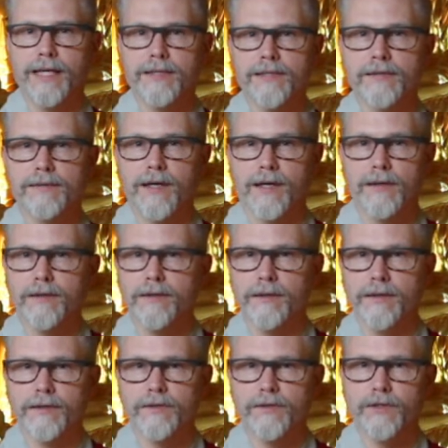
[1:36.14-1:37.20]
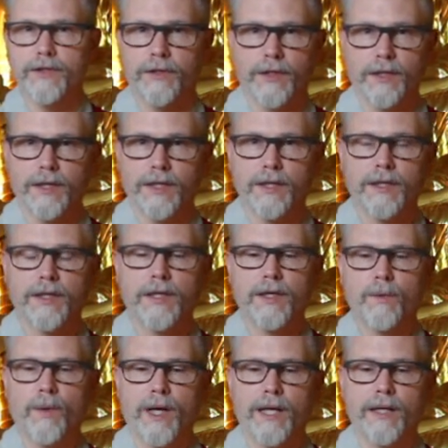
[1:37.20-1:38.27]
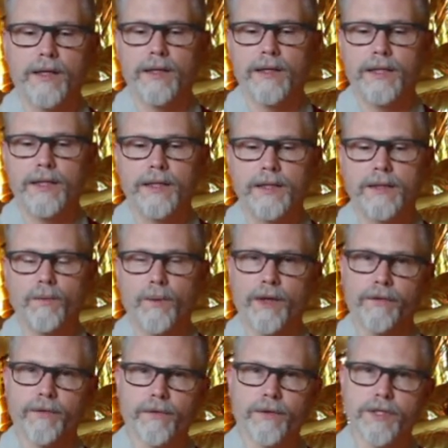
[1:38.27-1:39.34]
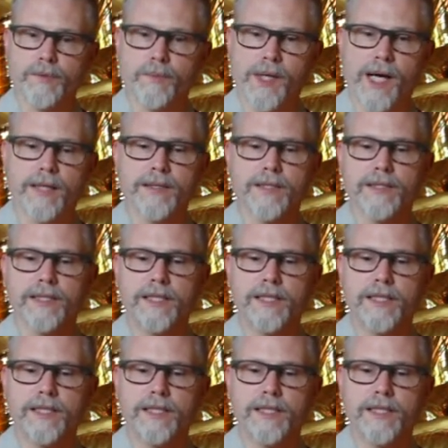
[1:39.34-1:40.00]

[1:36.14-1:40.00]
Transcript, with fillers: that Siddhartha took when he went through his practice.